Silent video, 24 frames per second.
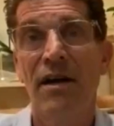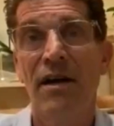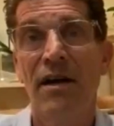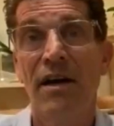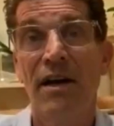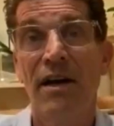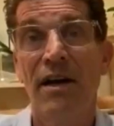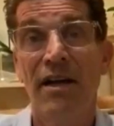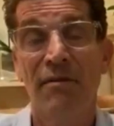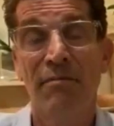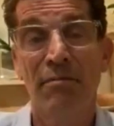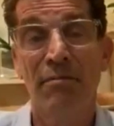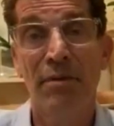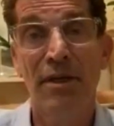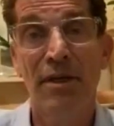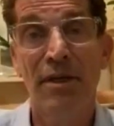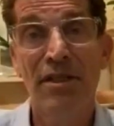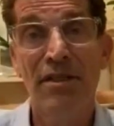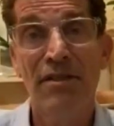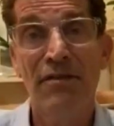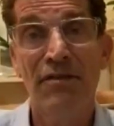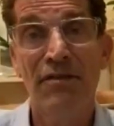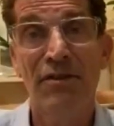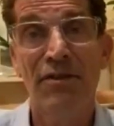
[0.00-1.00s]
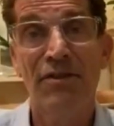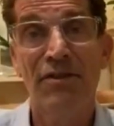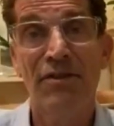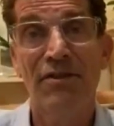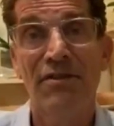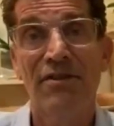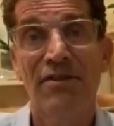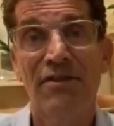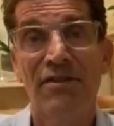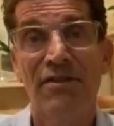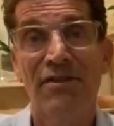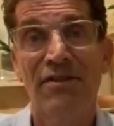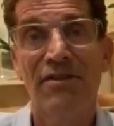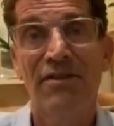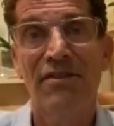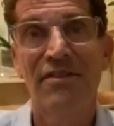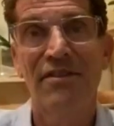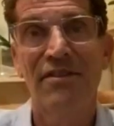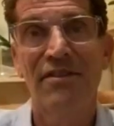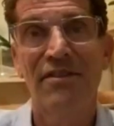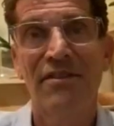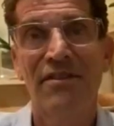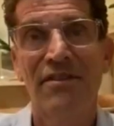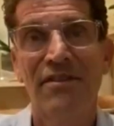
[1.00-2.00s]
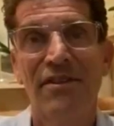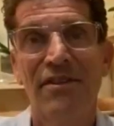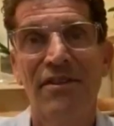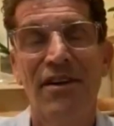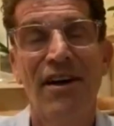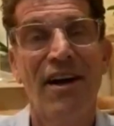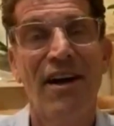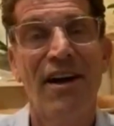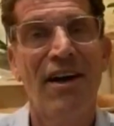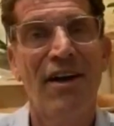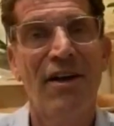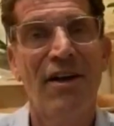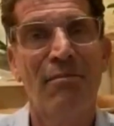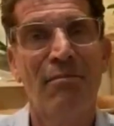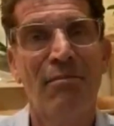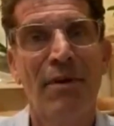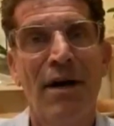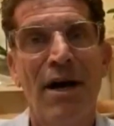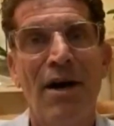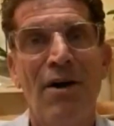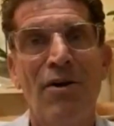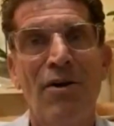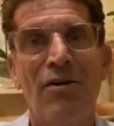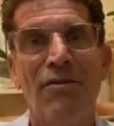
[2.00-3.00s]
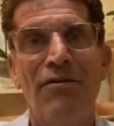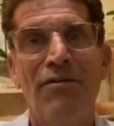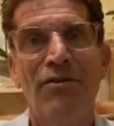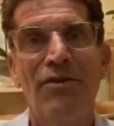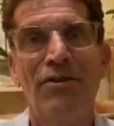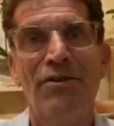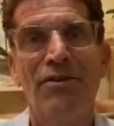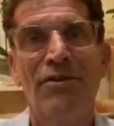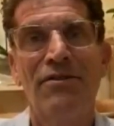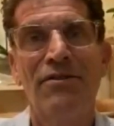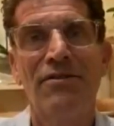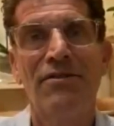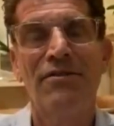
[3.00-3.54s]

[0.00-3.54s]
I am peaceful. I am powerful.